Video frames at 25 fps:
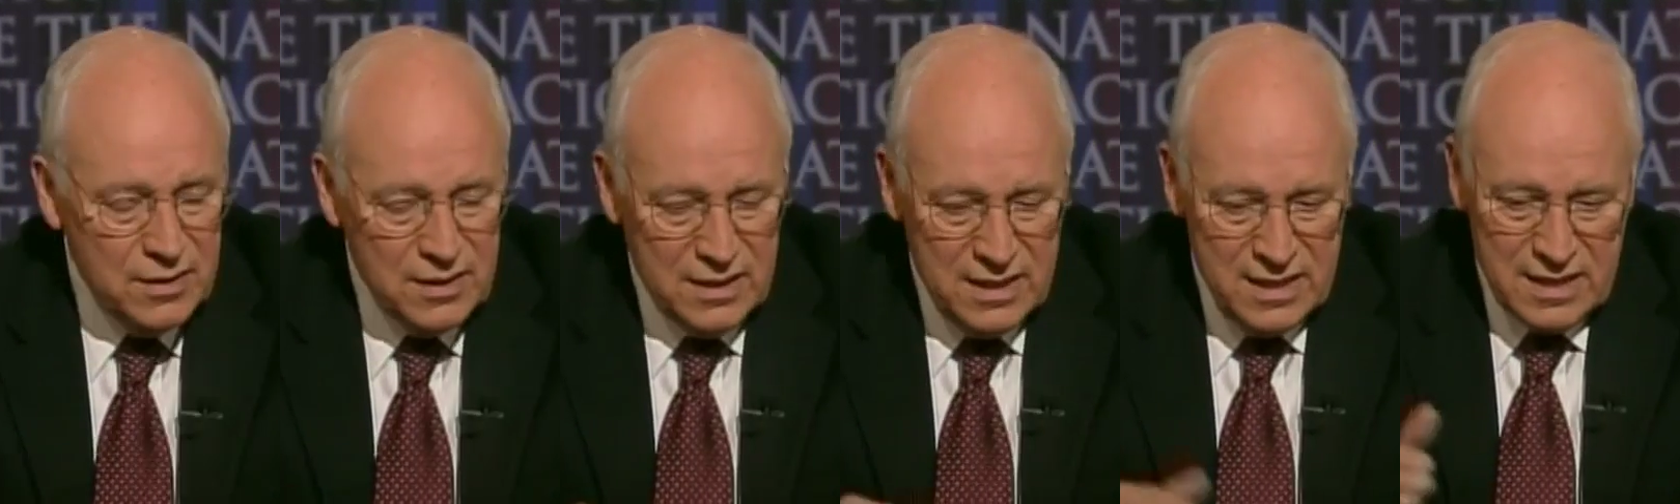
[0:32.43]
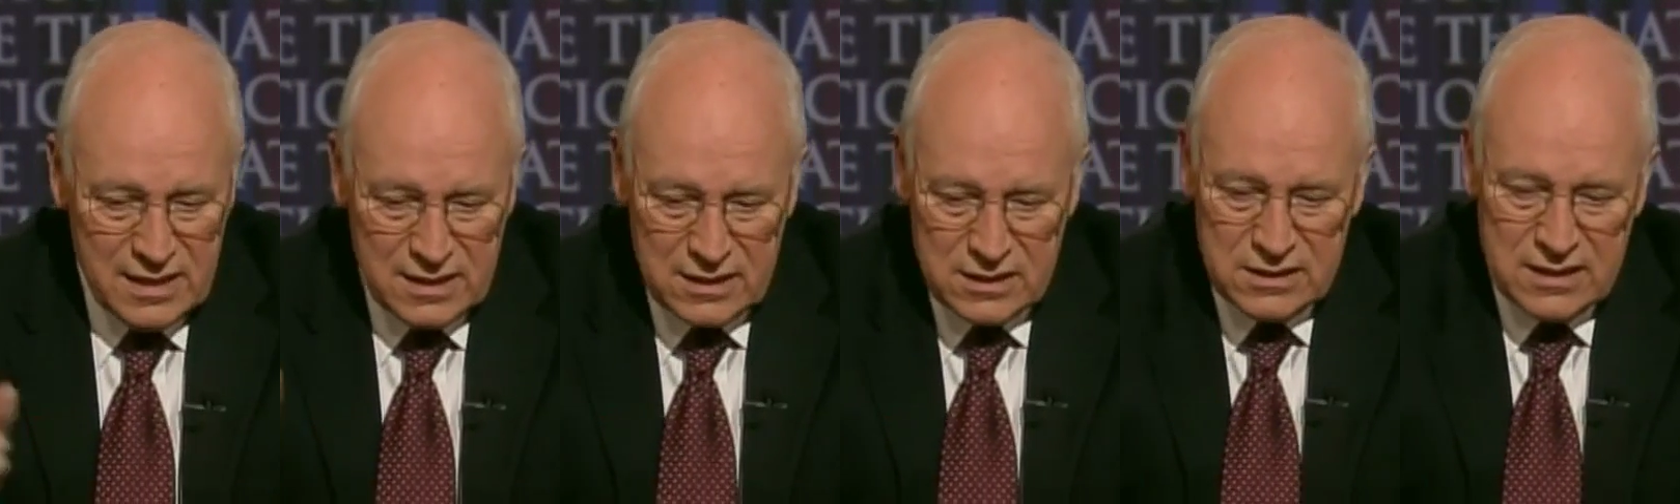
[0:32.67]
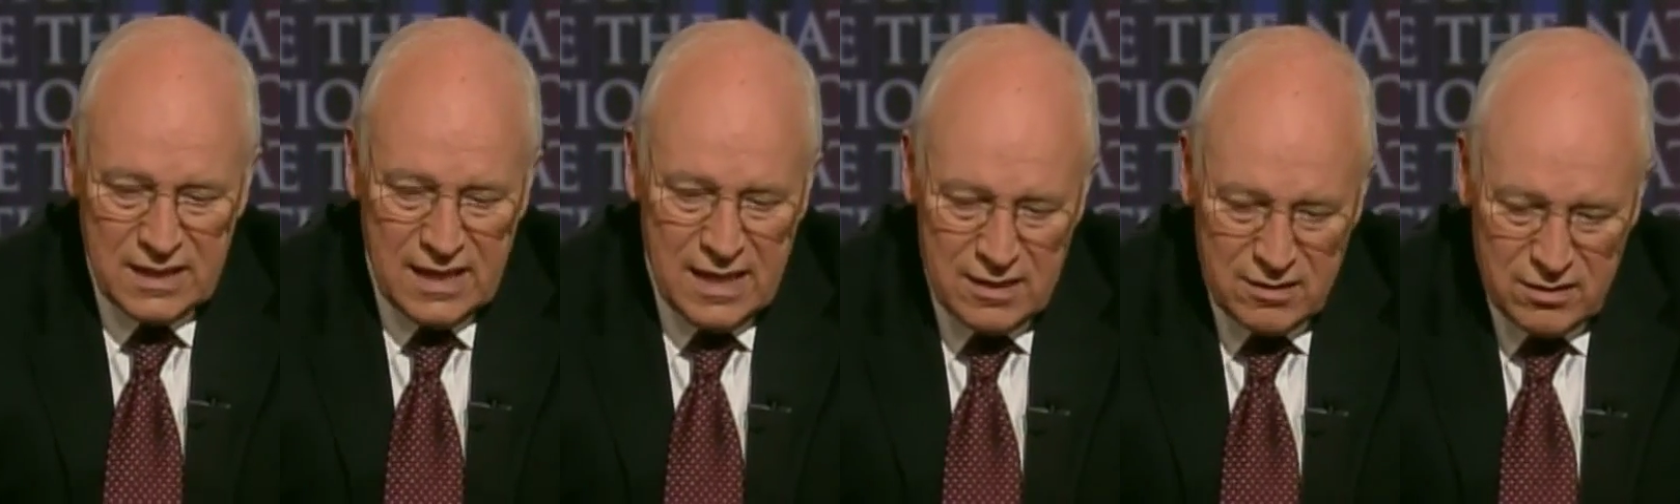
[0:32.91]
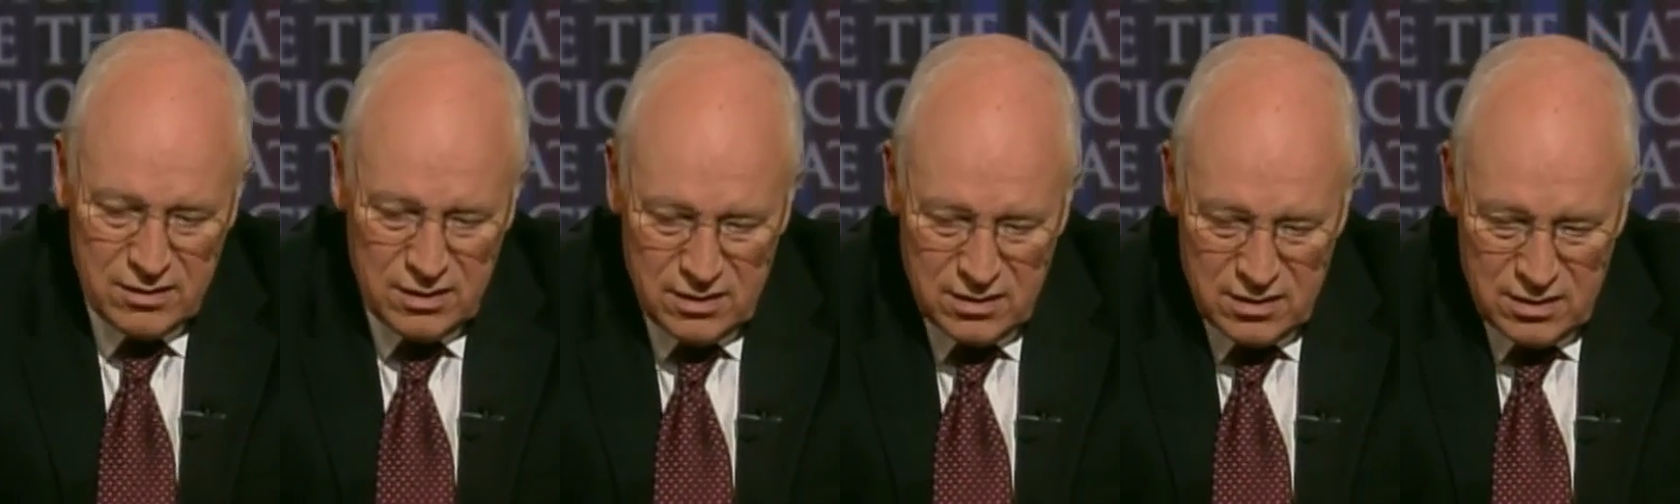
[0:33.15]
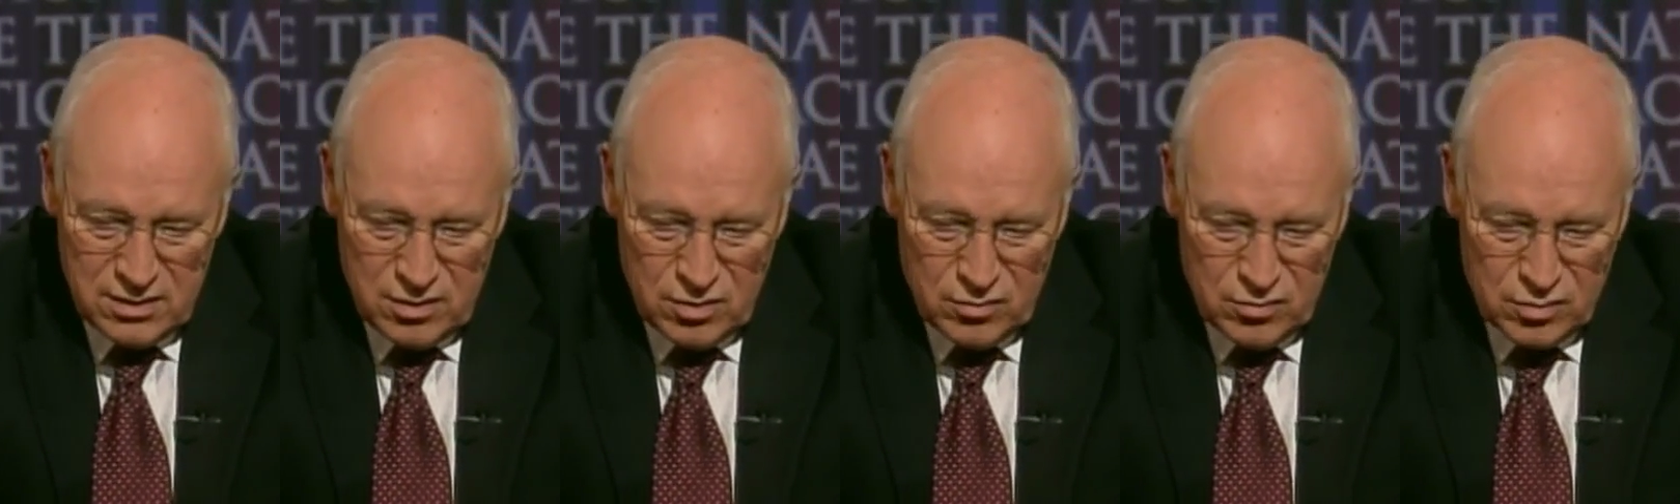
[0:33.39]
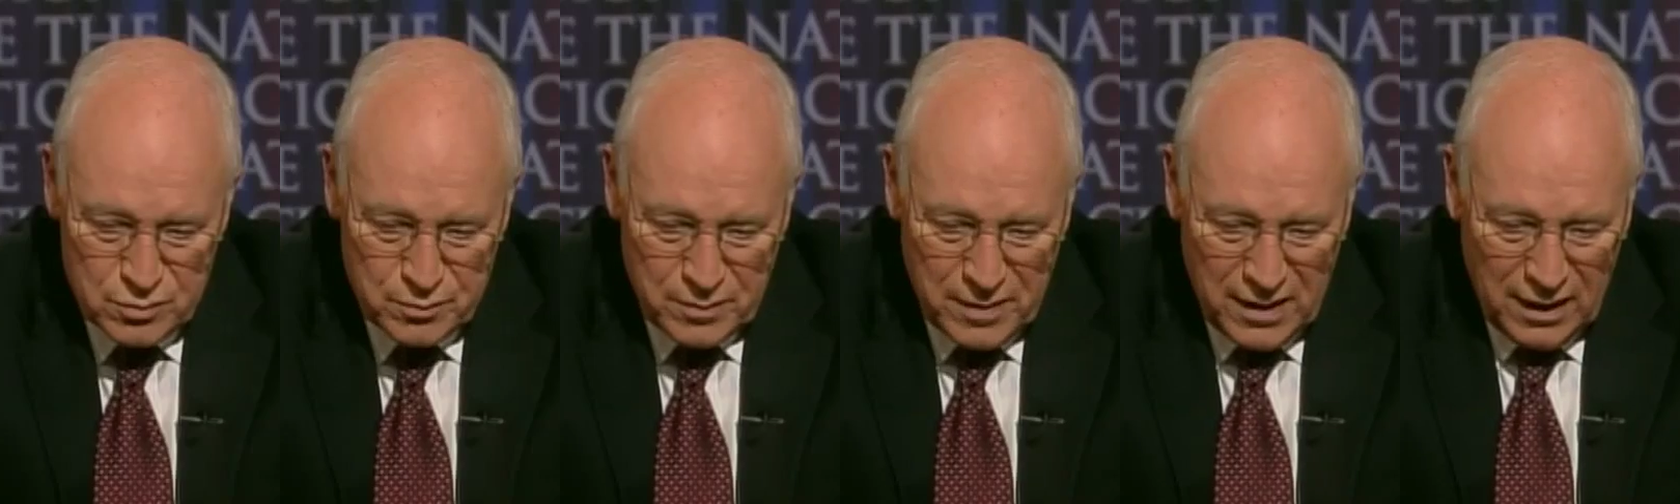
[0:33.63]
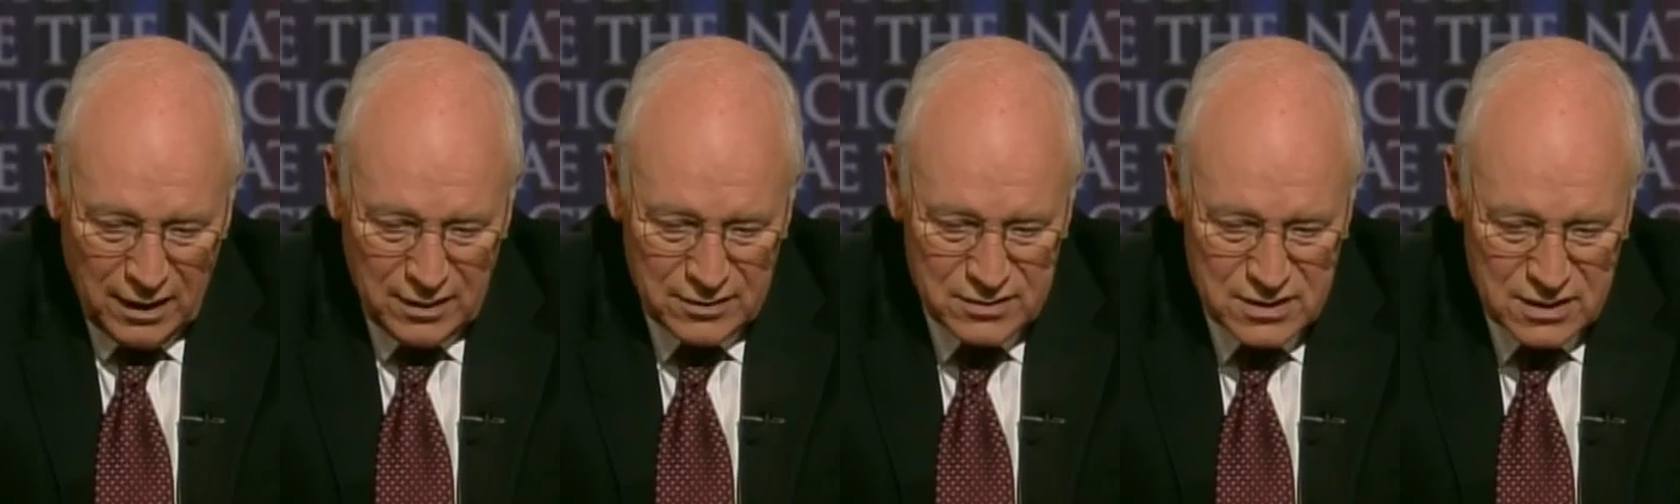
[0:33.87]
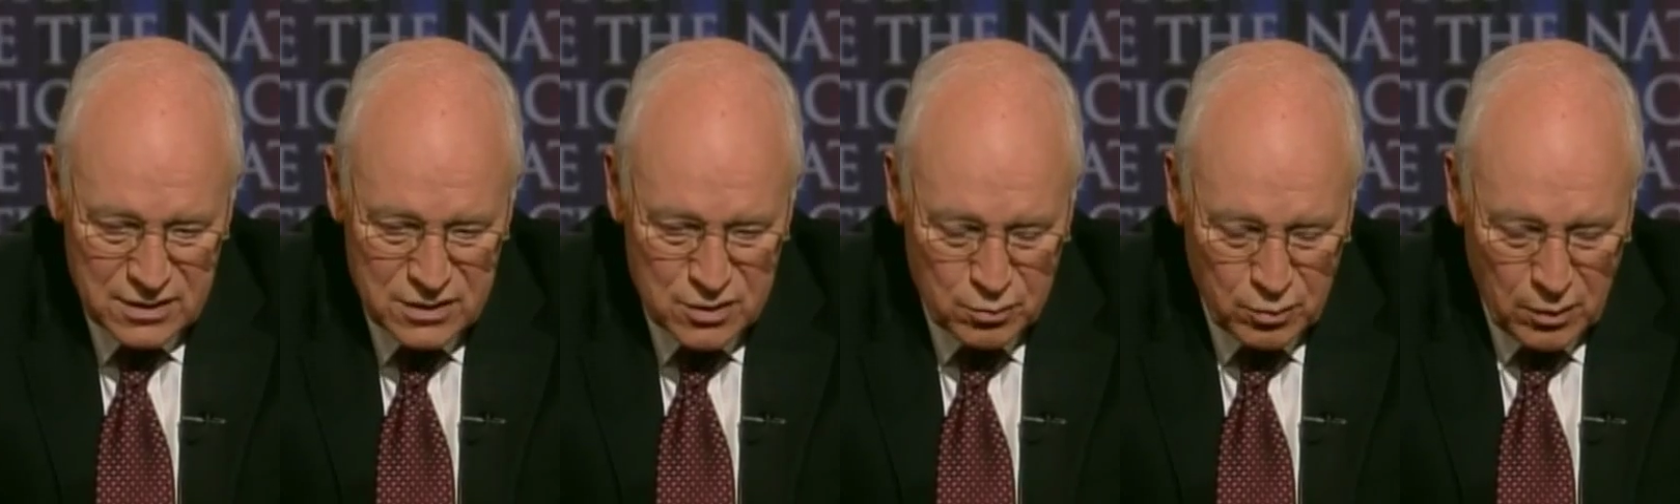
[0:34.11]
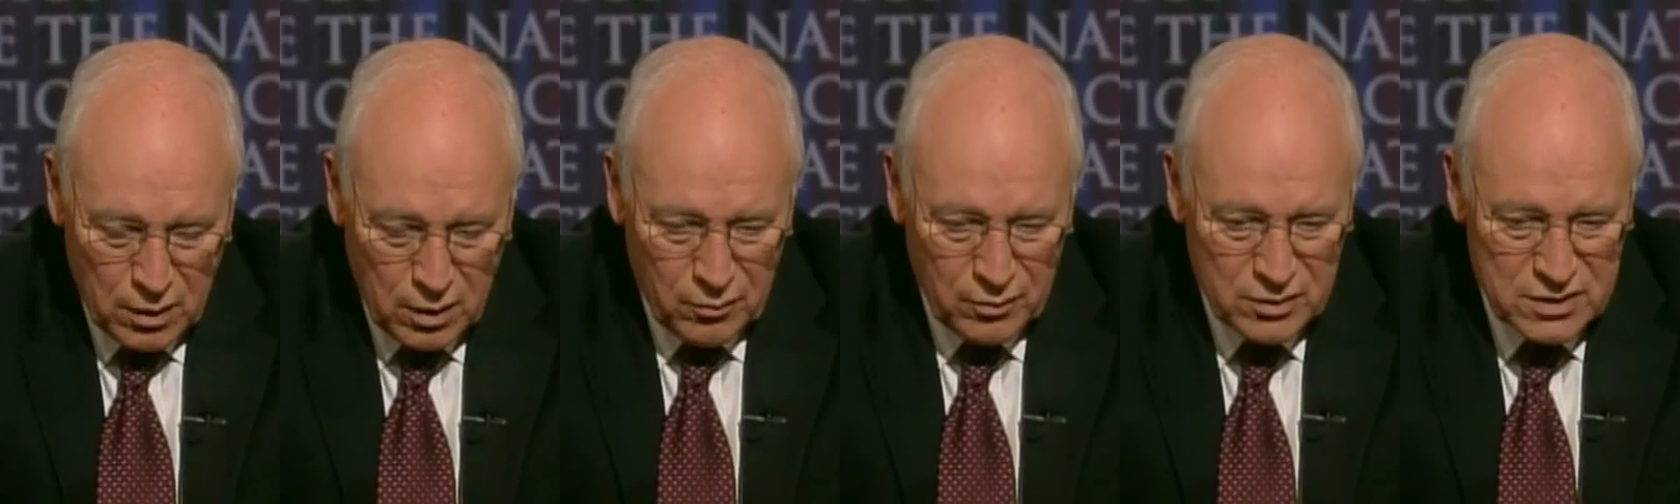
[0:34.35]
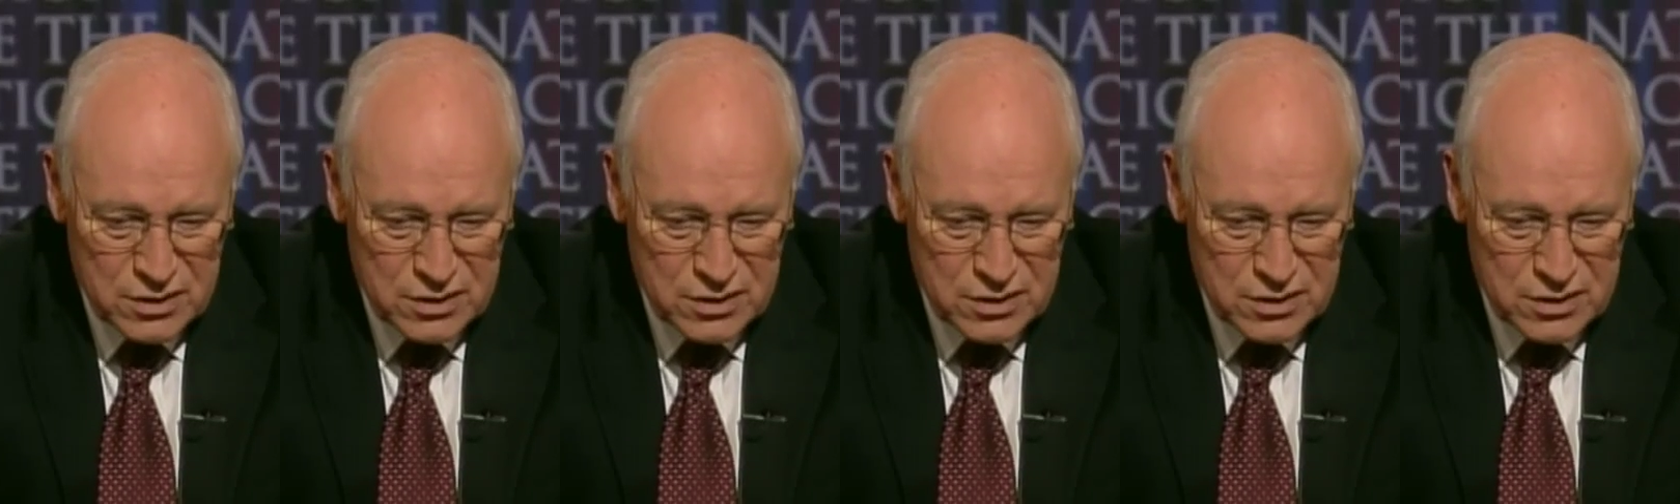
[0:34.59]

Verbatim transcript: To the extent that those policies were